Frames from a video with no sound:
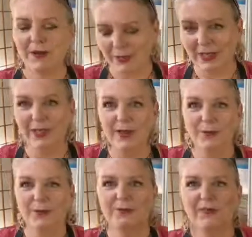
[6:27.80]
There we
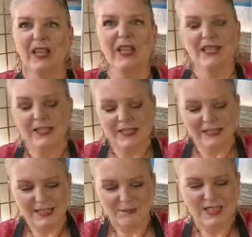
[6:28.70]
go.
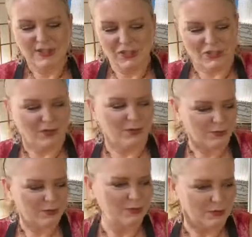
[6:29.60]
Let me show
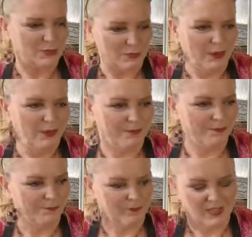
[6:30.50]
you
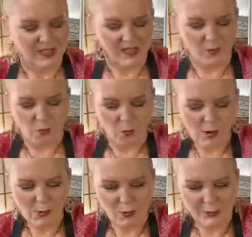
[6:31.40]

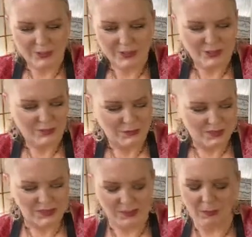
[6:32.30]
what we're gonna do
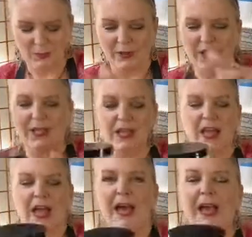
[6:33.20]
this morning.
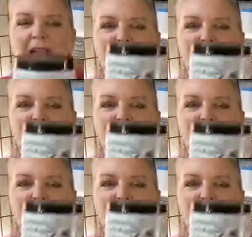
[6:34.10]
I